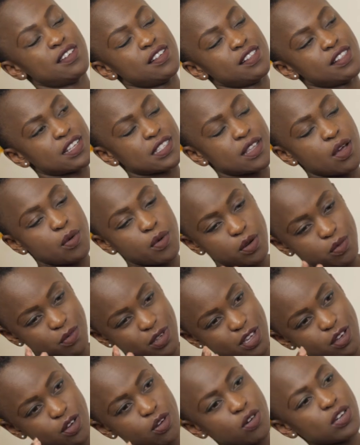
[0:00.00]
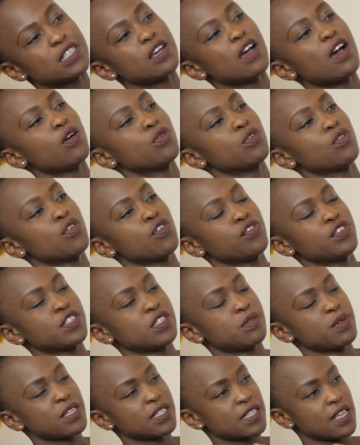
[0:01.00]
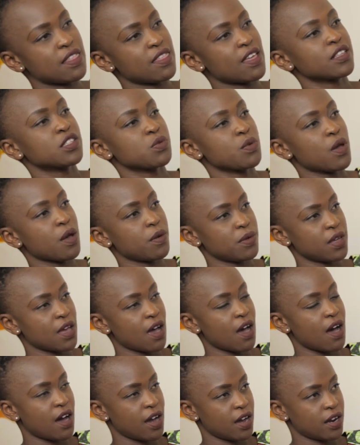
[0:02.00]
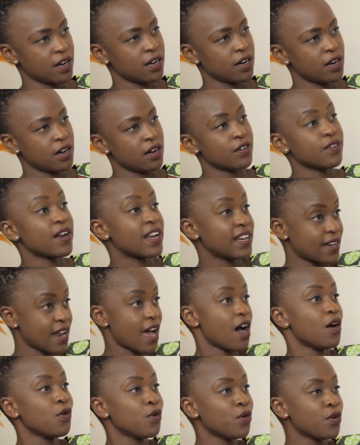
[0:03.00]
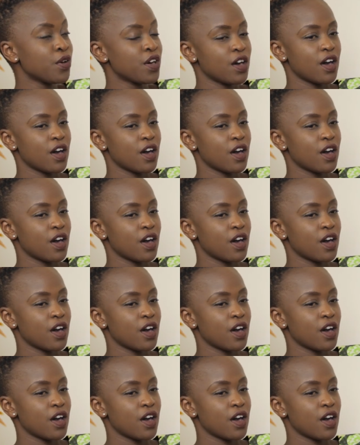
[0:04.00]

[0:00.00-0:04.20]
That's now when we got our own office space, and that's where we are right now,